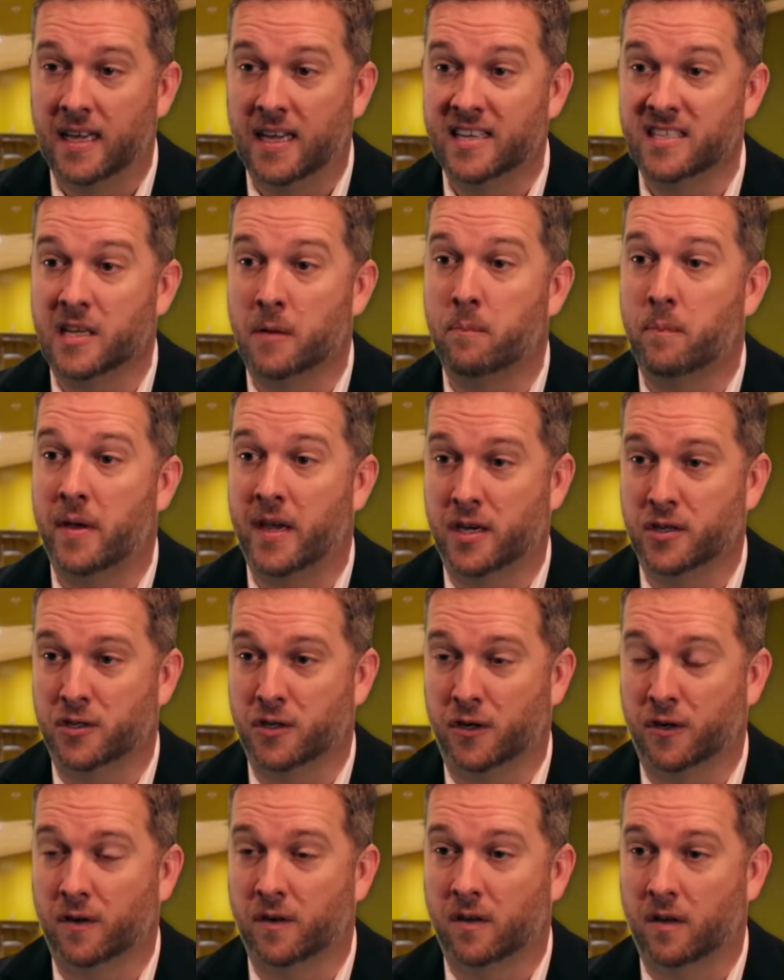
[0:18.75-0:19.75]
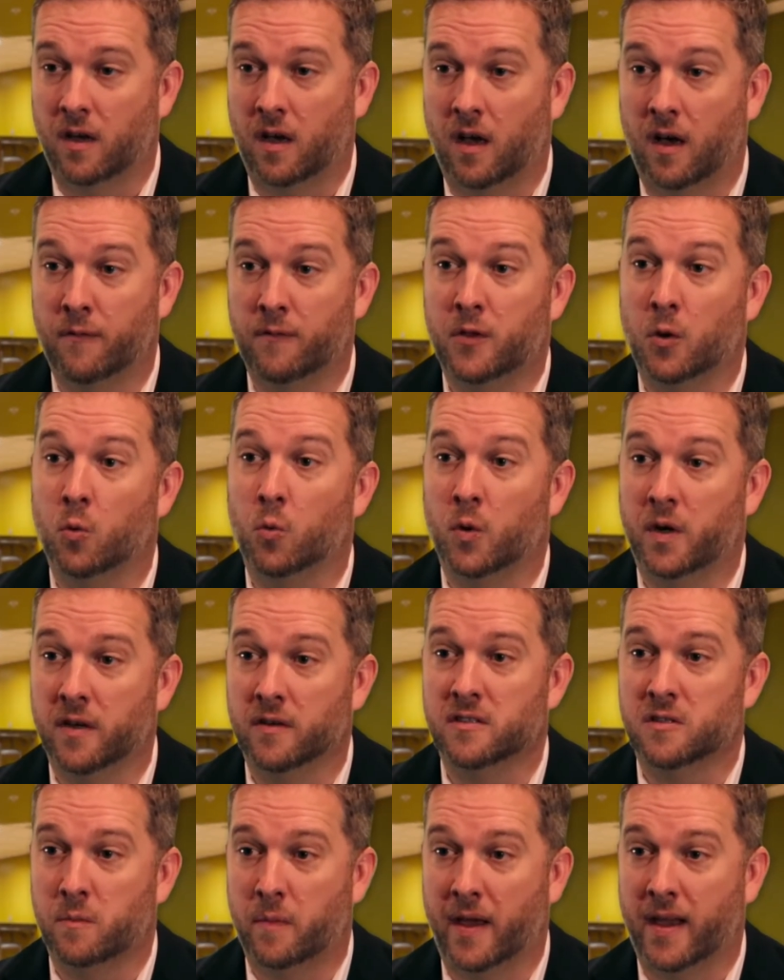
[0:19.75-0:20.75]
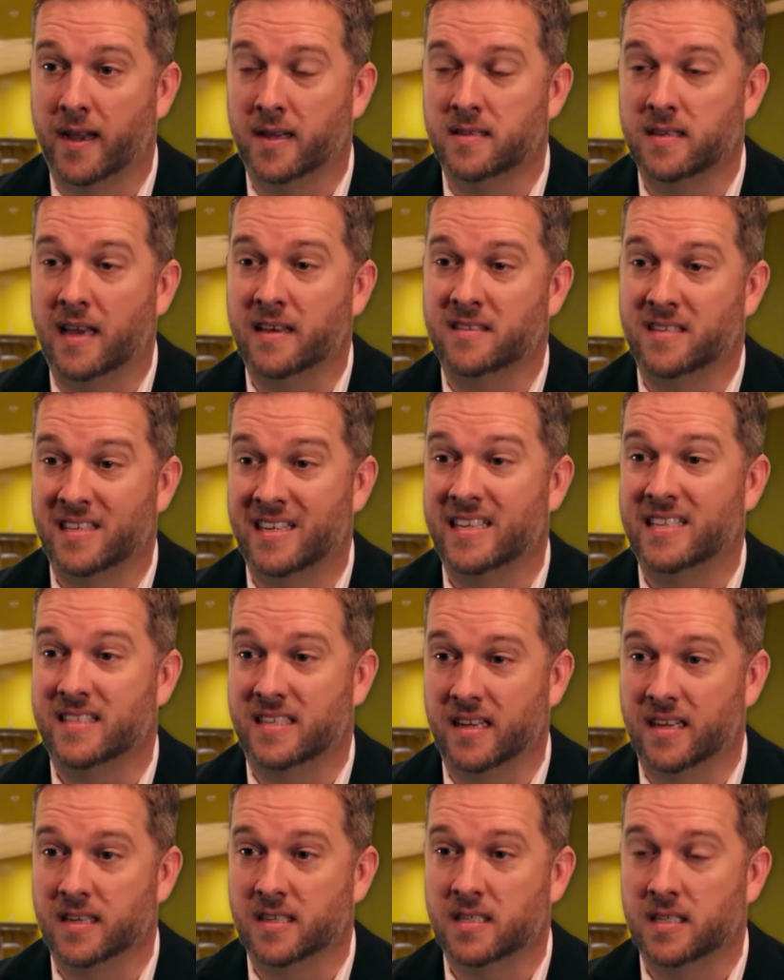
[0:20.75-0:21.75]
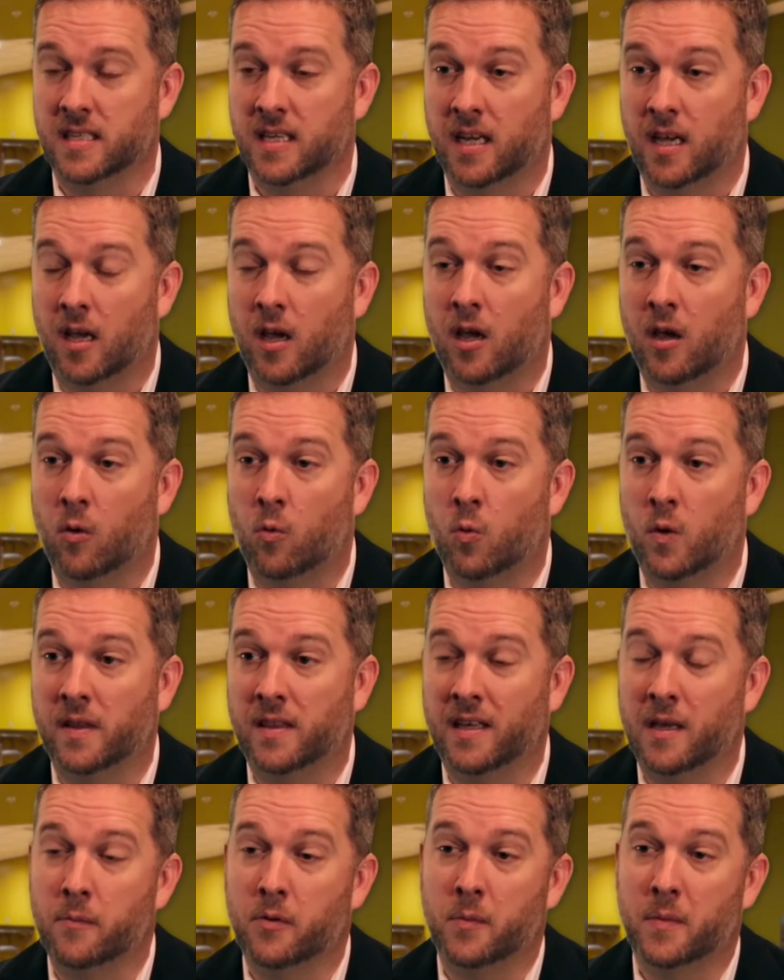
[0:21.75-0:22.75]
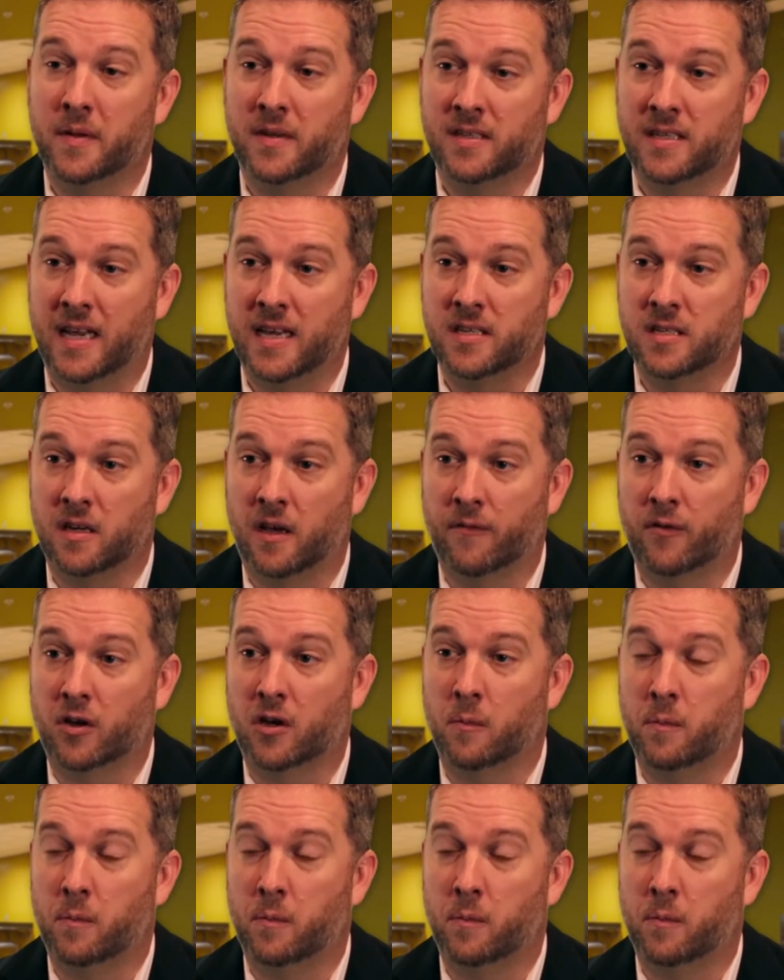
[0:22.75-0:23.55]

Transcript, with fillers: is a picture of the real space as it exists with implementation of a